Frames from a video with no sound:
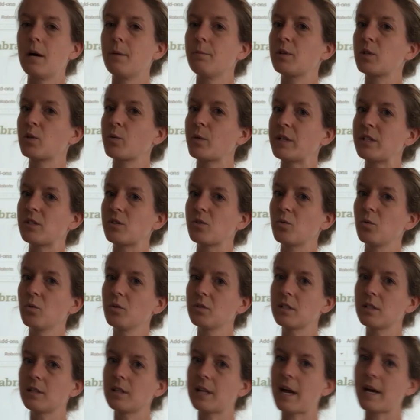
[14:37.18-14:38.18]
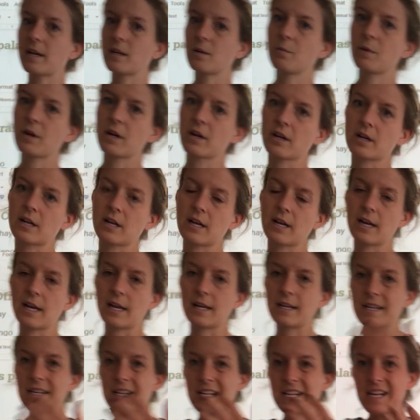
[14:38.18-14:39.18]
between schools in Latin America
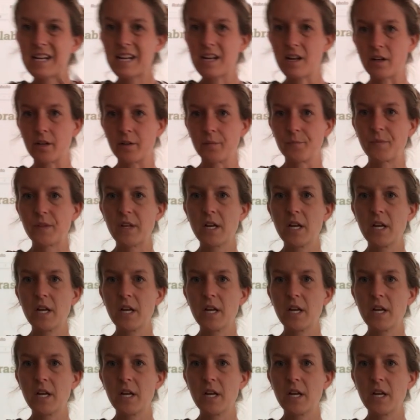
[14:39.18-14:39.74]
and here.